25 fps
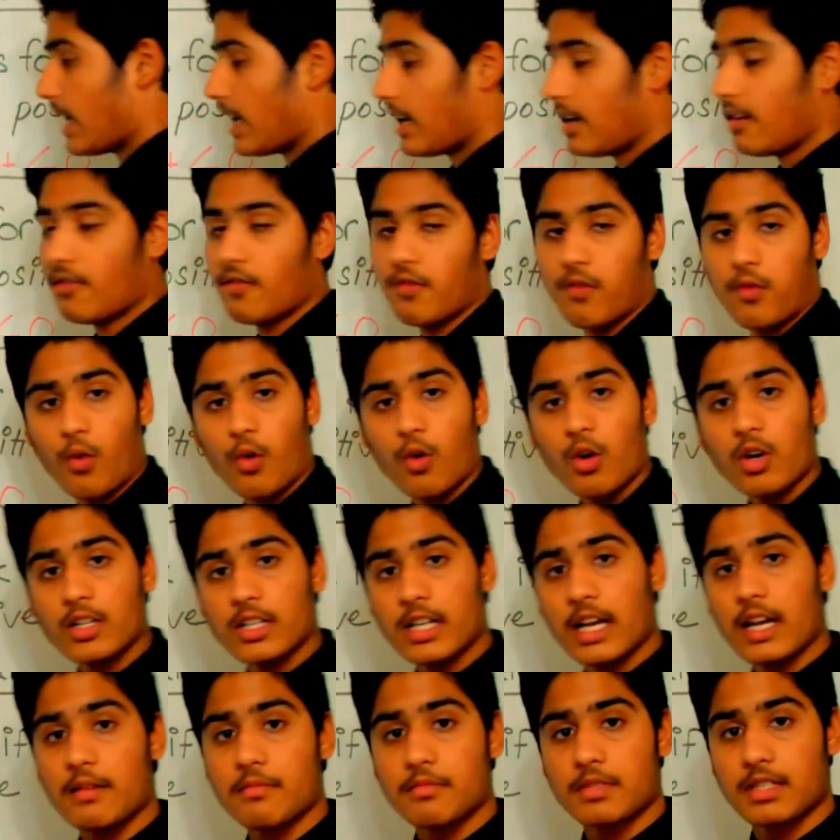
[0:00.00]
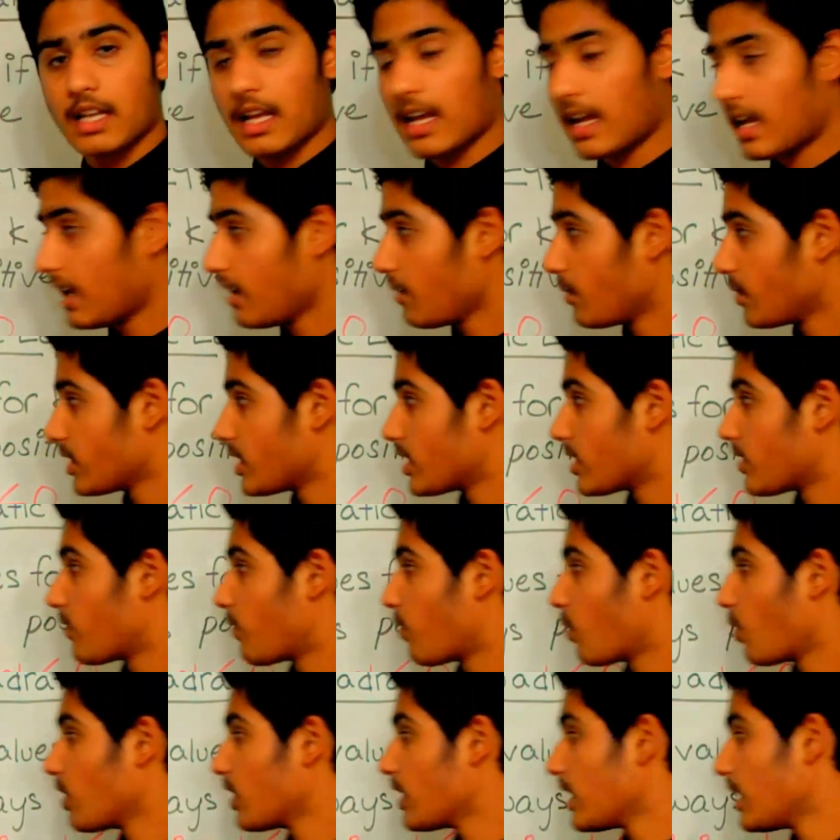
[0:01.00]
a, 4 times a, which is
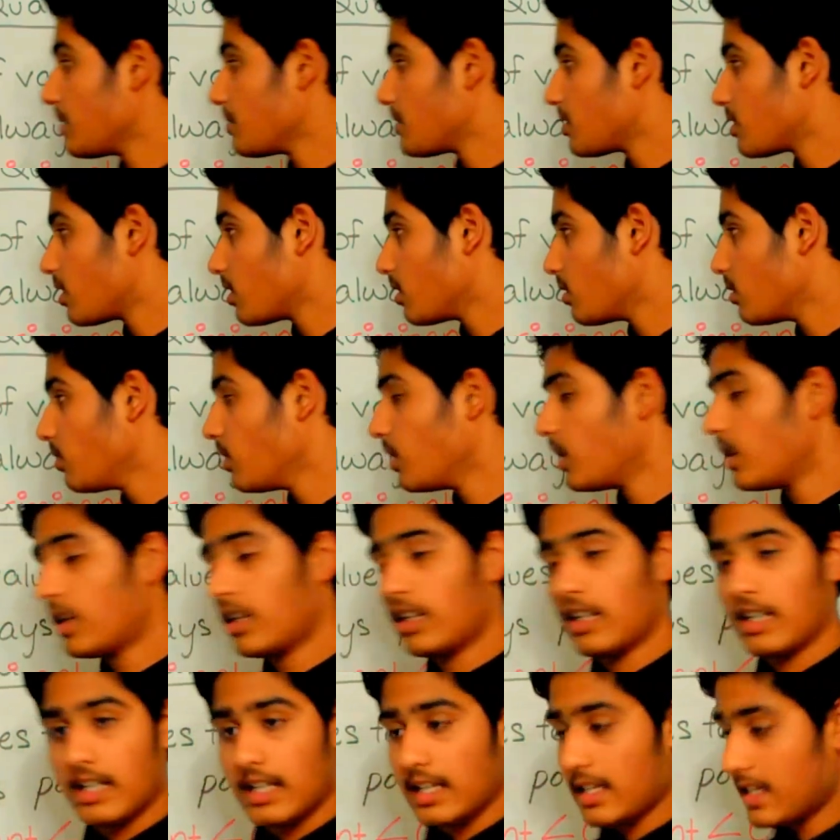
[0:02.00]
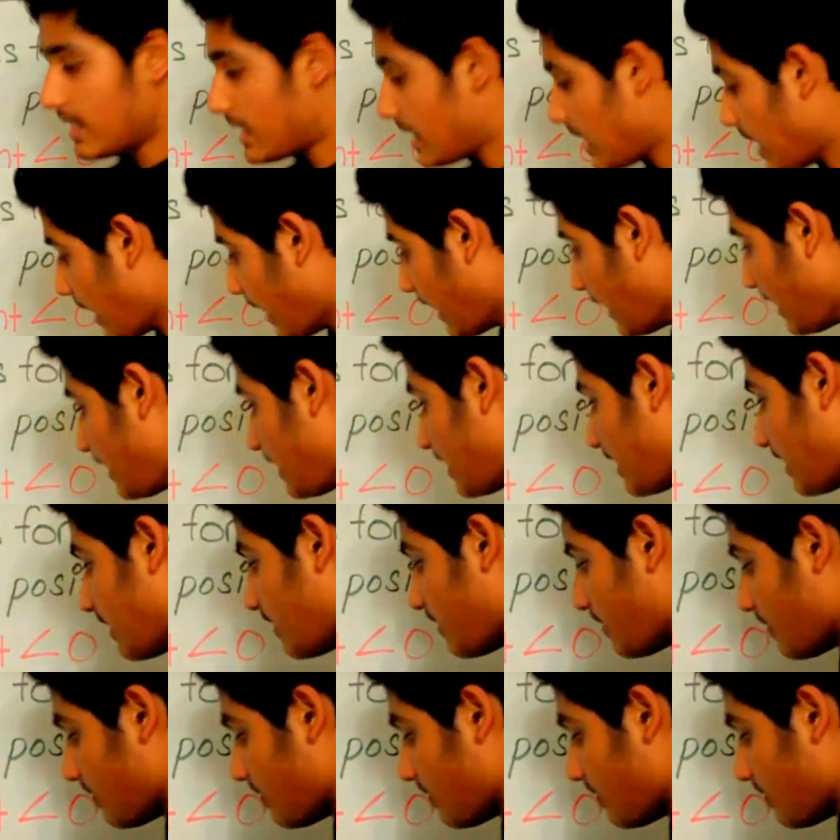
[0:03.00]
4 times 2, is 8